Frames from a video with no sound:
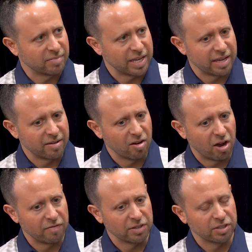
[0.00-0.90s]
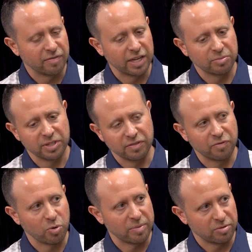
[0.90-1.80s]
the office investment to
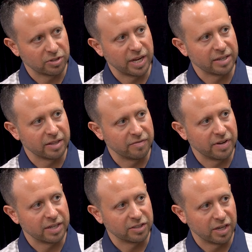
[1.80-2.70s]
40% of the fund.